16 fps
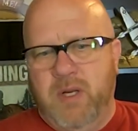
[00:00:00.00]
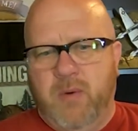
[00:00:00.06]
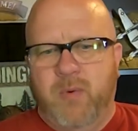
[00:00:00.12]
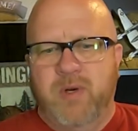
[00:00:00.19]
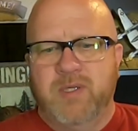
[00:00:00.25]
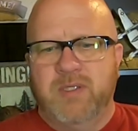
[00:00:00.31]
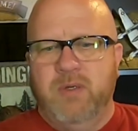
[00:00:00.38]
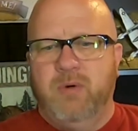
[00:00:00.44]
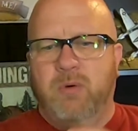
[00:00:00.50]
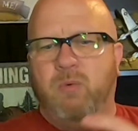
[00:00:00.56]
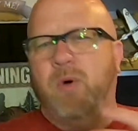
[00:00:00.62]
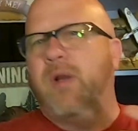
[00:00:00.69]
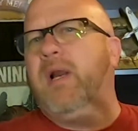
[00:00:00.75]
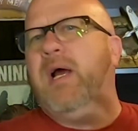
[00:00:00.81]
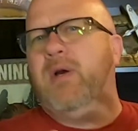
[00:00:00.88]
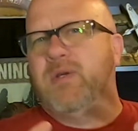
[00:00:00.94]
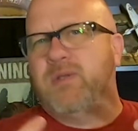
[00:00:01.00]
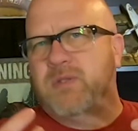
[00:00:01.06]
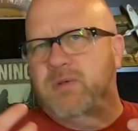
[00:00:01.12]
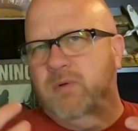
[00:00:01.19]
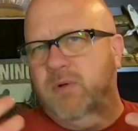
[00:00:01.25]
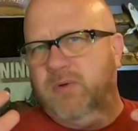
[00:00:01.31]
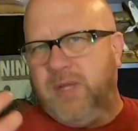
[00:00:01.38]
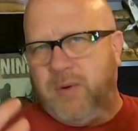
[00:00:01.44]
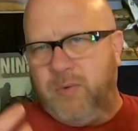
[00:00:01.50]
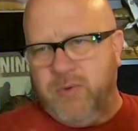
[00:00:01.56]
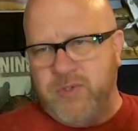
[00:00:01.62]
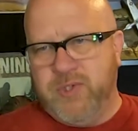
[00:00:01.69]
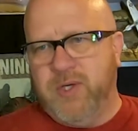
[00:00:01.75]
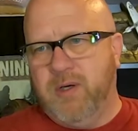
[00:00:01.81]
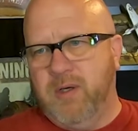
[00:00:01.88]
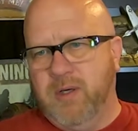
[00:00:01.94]
I wanted to see what one house looked like with
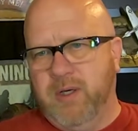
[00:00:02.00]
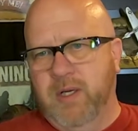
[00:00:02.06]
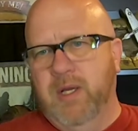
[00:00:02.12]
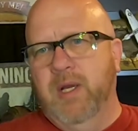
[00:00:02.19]
junk.